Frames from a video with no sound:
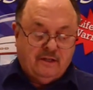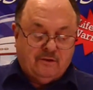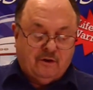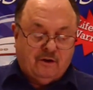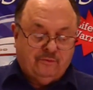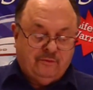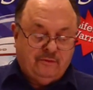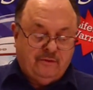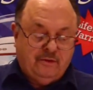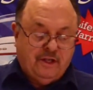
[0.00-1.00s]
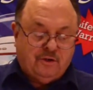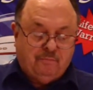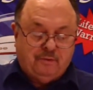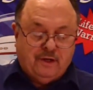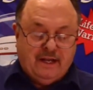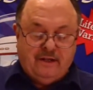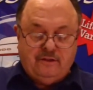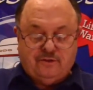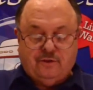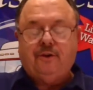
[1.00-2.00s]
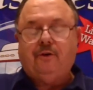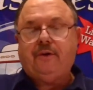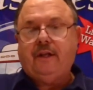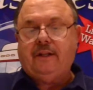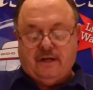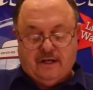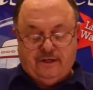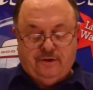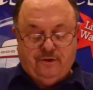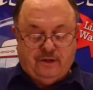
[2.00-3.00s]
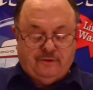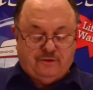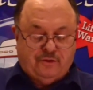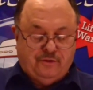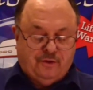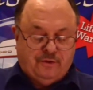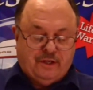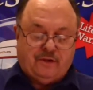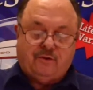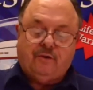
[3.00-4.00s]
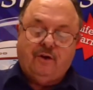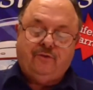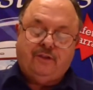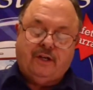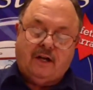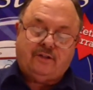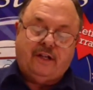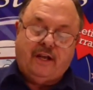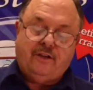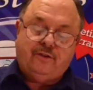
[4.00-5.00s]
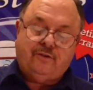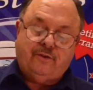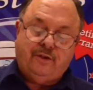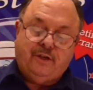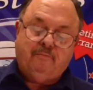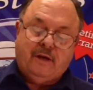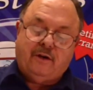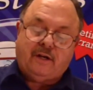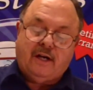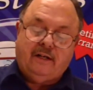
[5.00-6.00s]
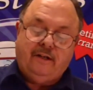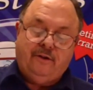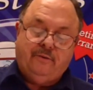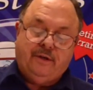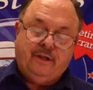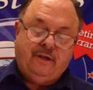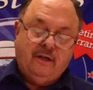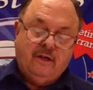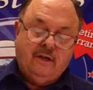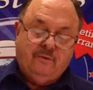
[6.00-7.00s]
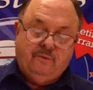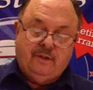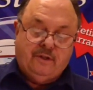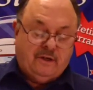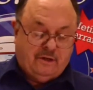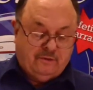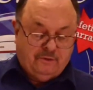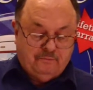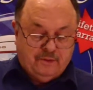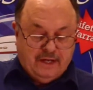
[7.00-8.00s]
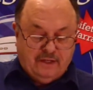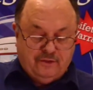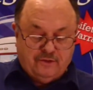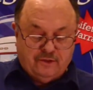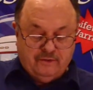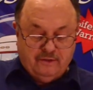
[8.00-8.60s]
They're all nickel plated, so you don't get corrosion, oxidation, so you get better continuity with all the blades